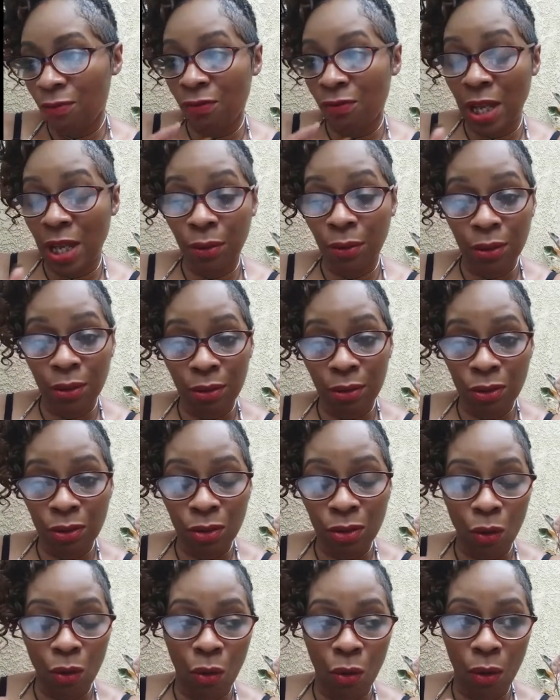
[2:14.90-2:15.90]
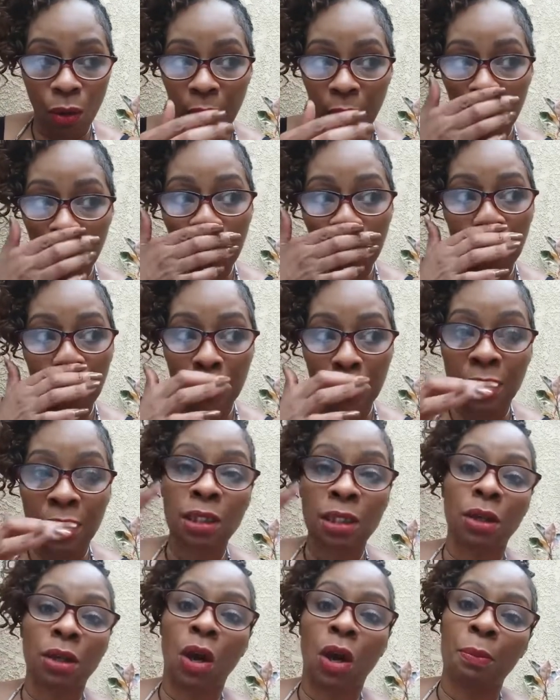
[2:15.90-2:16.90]
failures or
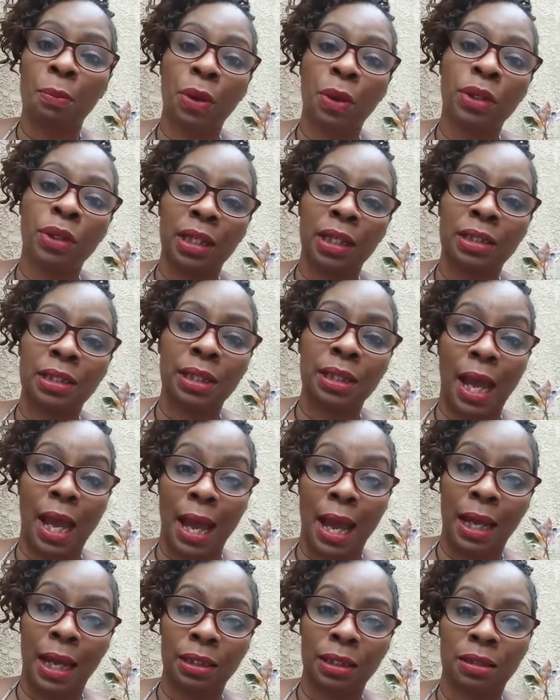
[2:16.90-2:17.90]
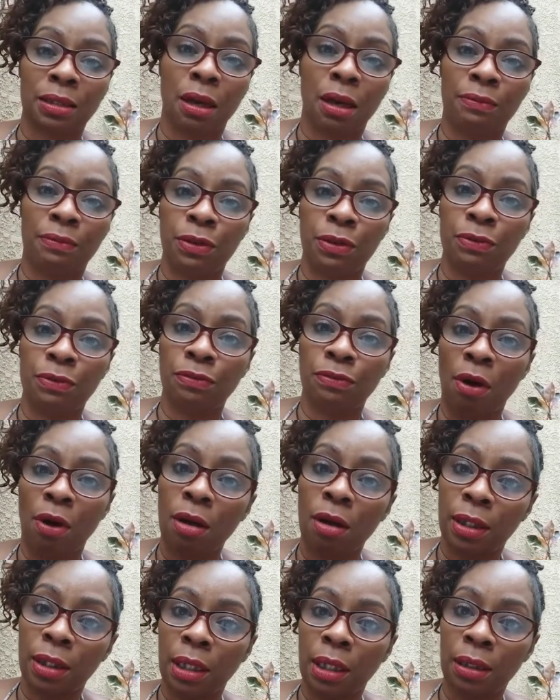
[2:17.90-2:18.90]
disharmonious acts of you
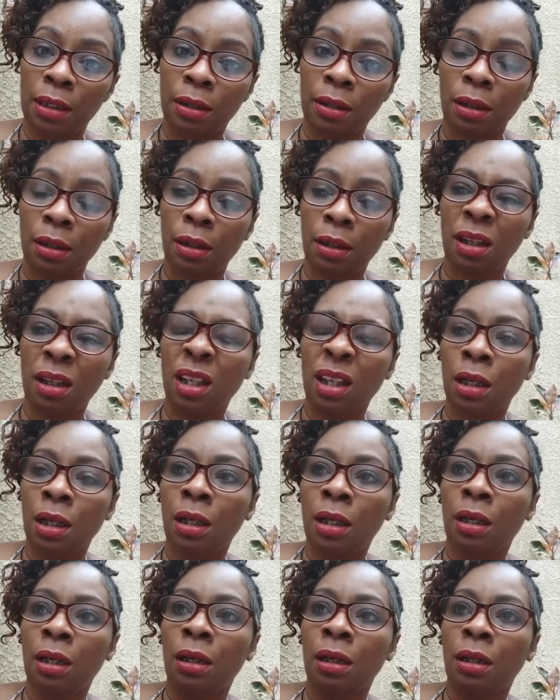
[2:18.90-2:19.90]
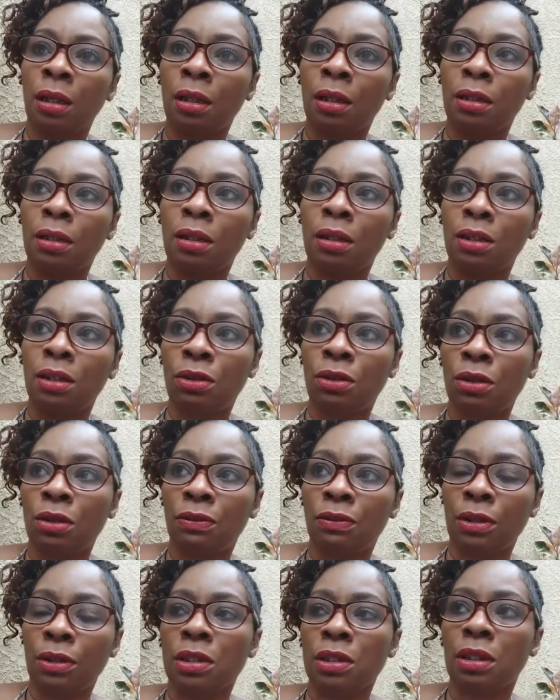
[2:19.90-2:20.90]
falling, the
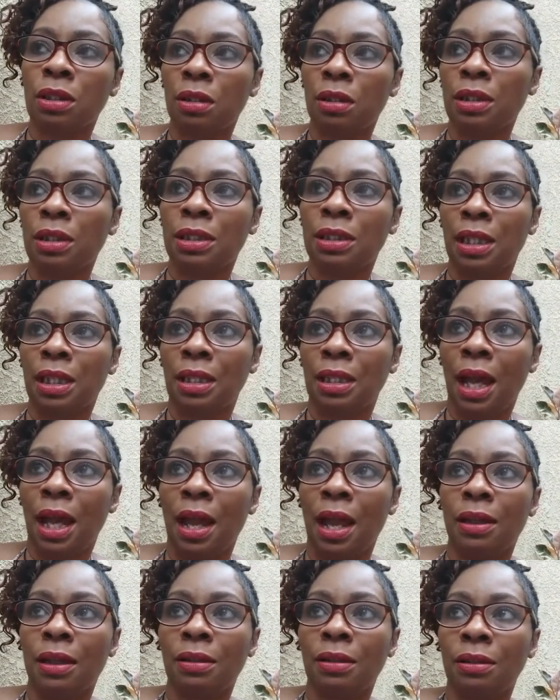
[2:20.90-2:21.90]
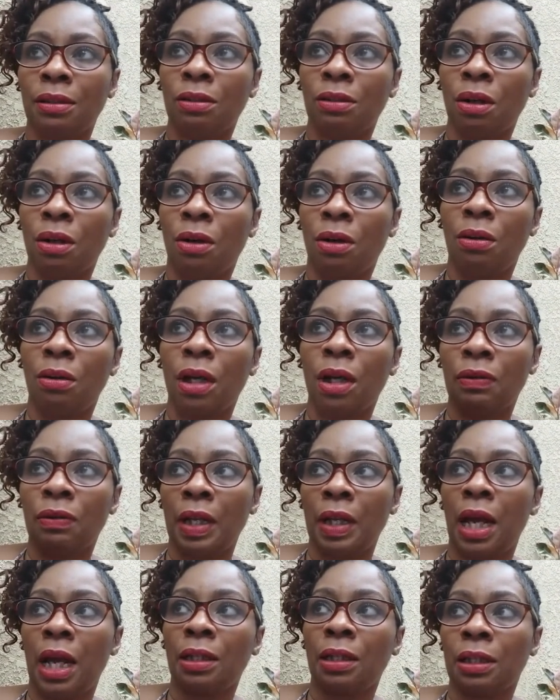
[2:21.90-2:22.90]
universe looks at that, in
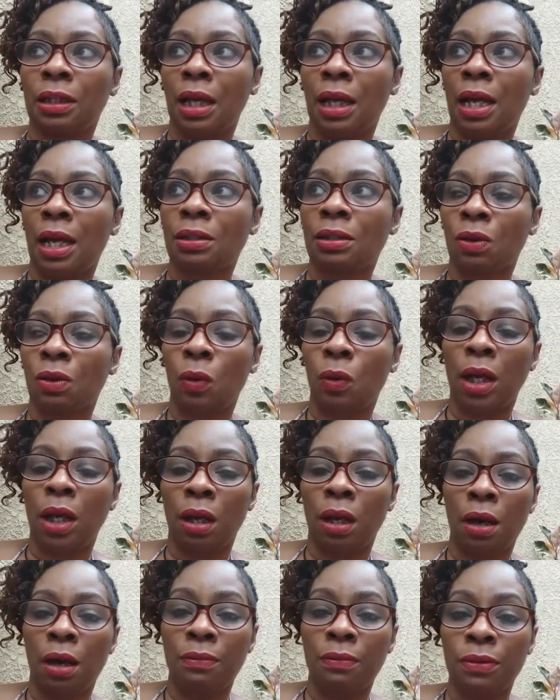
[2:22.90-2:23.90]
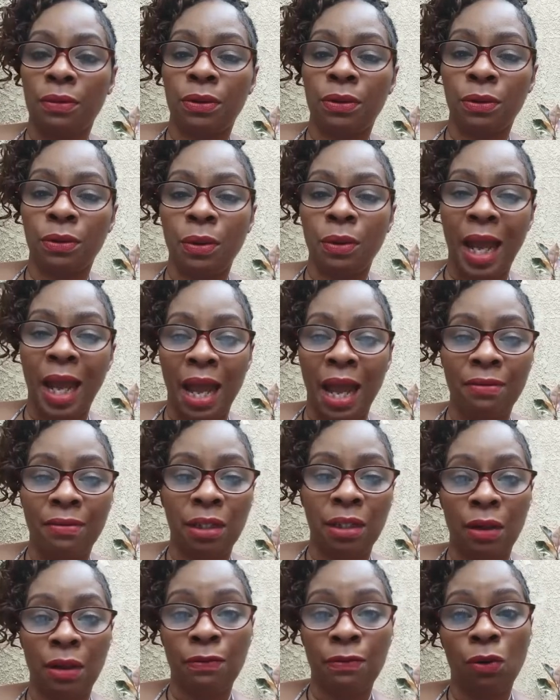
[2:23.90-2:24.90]
reality as a way of you
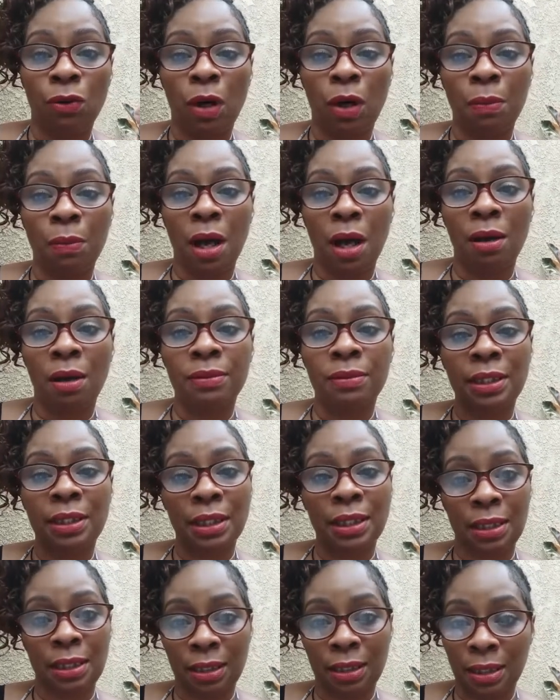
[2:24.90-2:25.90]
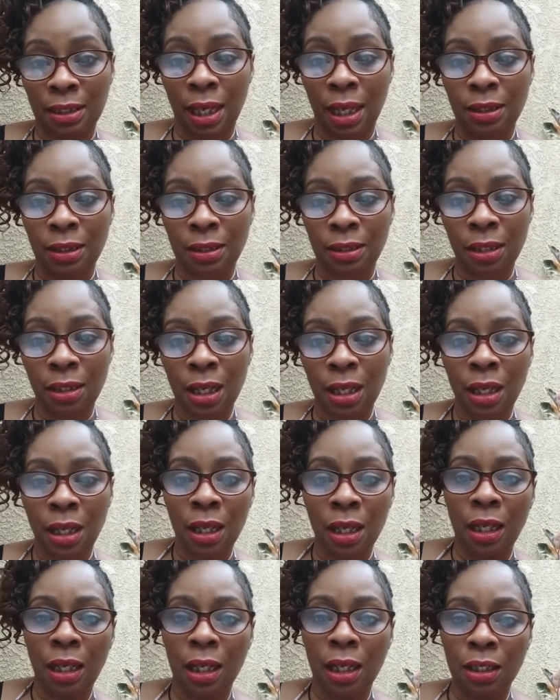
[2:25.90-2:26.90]
having a form of success.
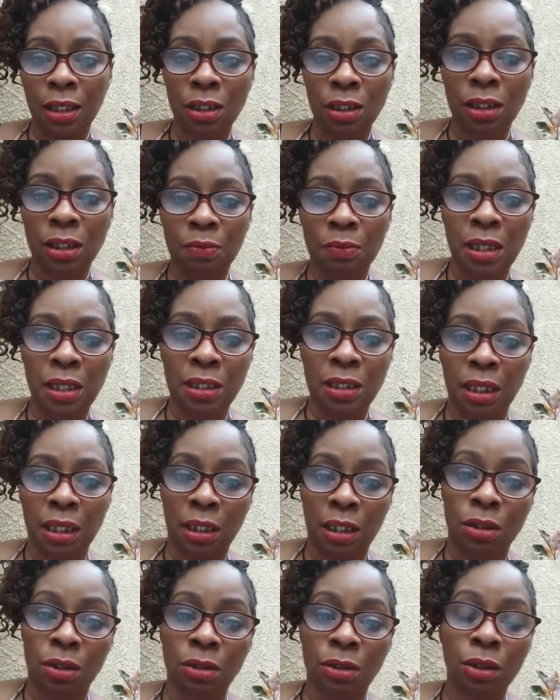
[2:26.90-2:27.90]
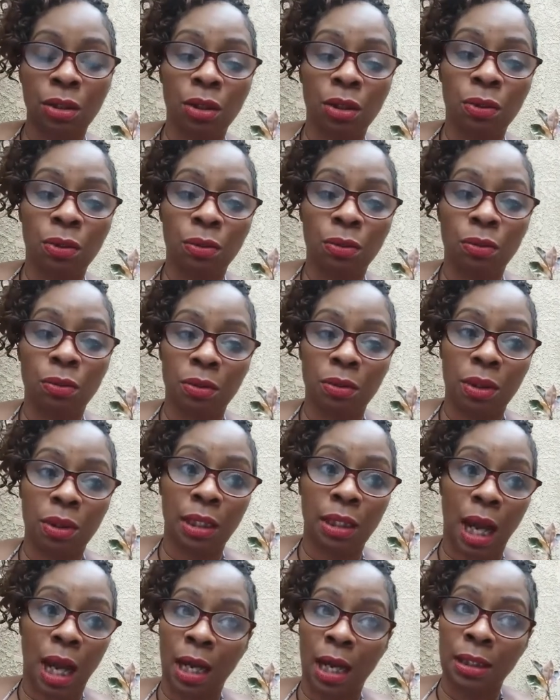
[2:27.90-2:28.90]
It just means that it took you
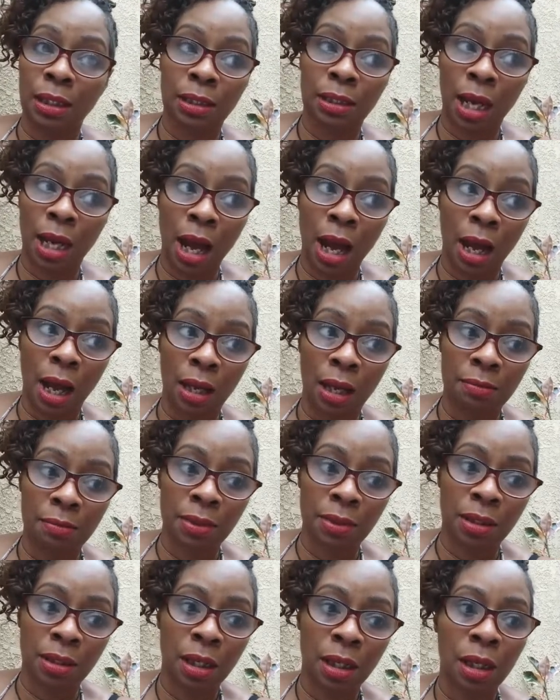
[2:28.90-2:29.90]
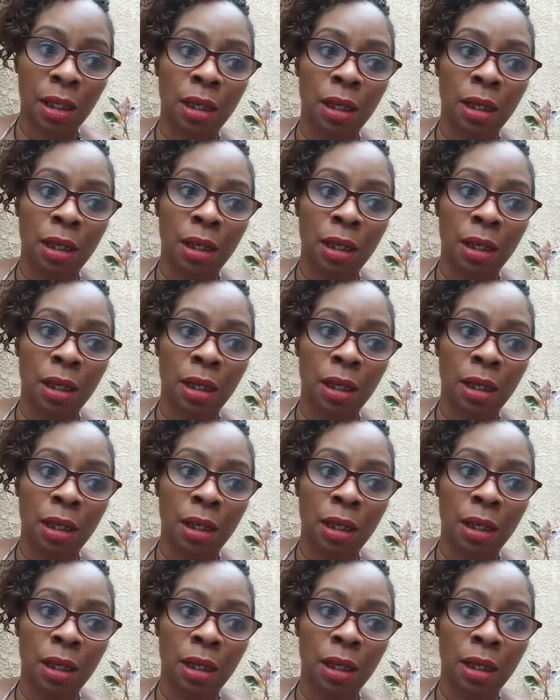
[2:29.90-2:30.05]
9 times